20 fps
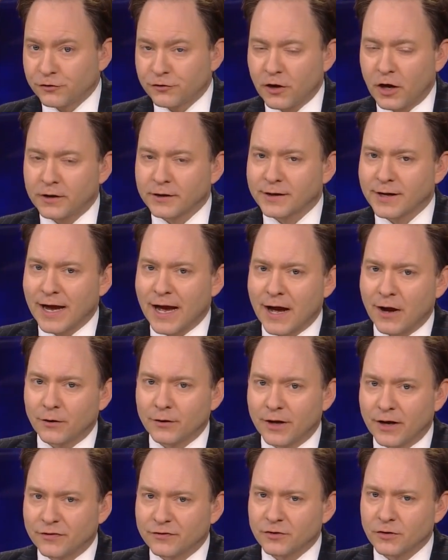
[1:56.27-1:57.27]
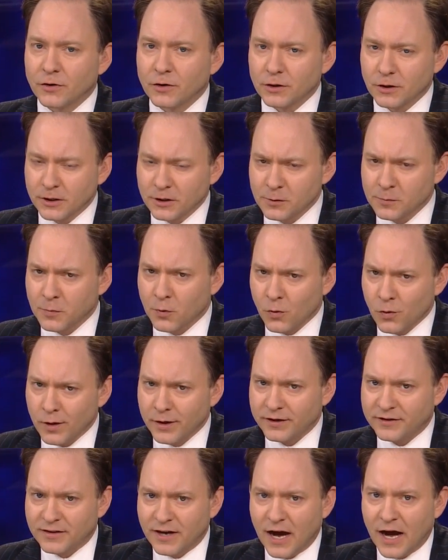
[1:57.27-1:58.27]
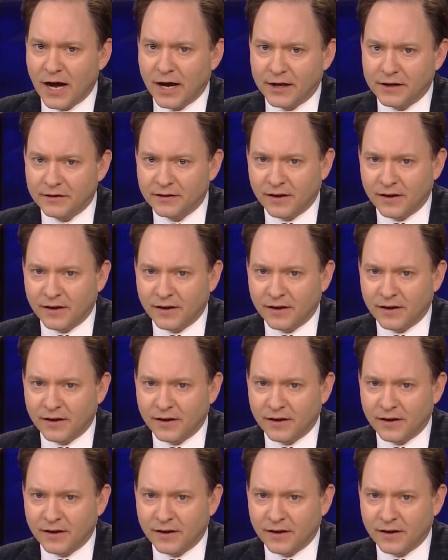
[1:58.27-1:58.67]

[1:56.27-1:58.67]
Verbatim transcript: shut down after a little boy died.